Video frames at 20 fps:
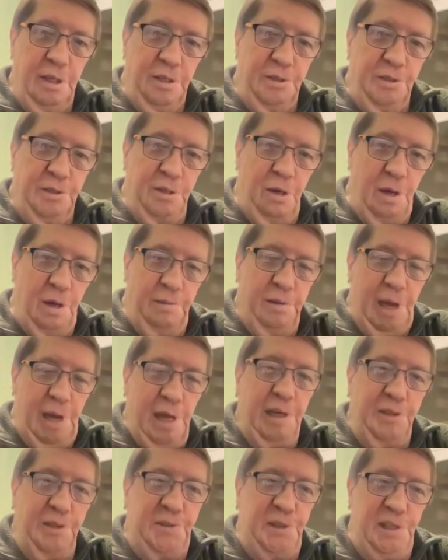So, I
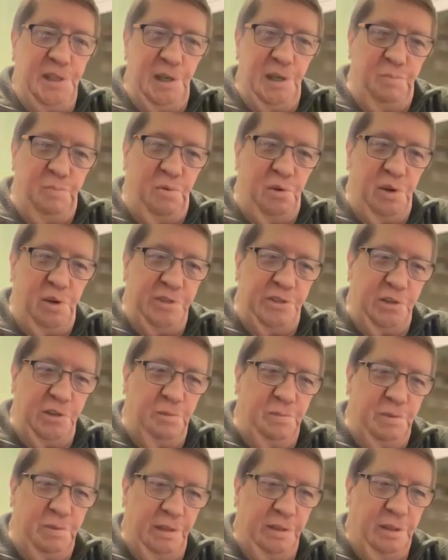can see your point
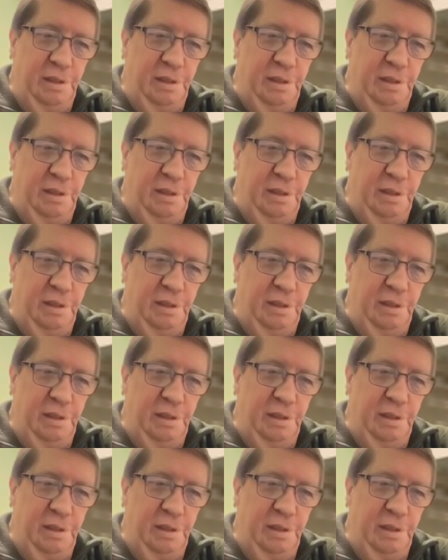too, but,